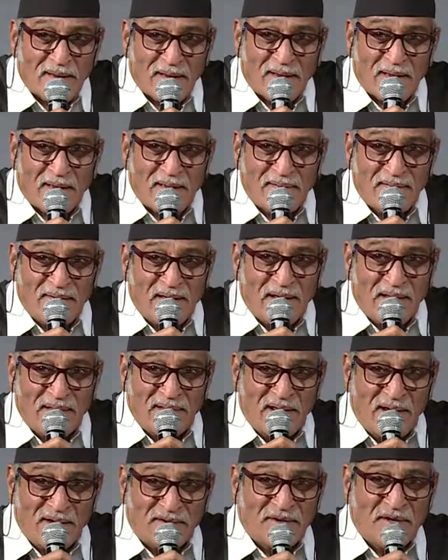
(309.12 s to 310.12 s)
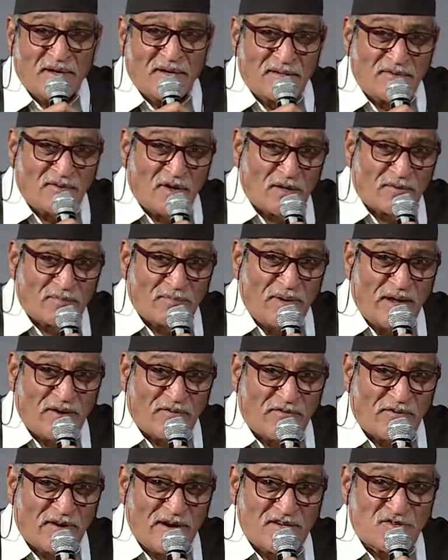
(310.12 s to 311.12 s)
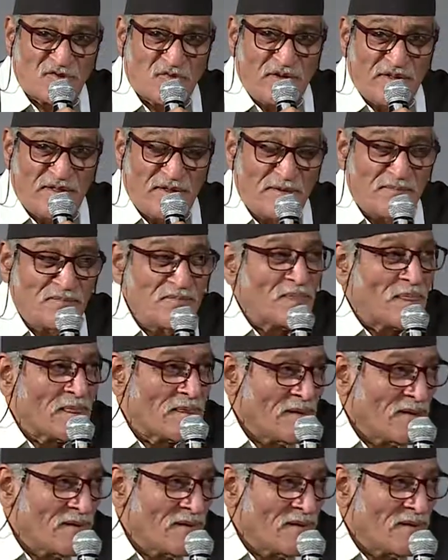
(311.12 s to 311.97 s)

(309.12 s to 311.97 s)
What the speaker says: And then later not make friends with him,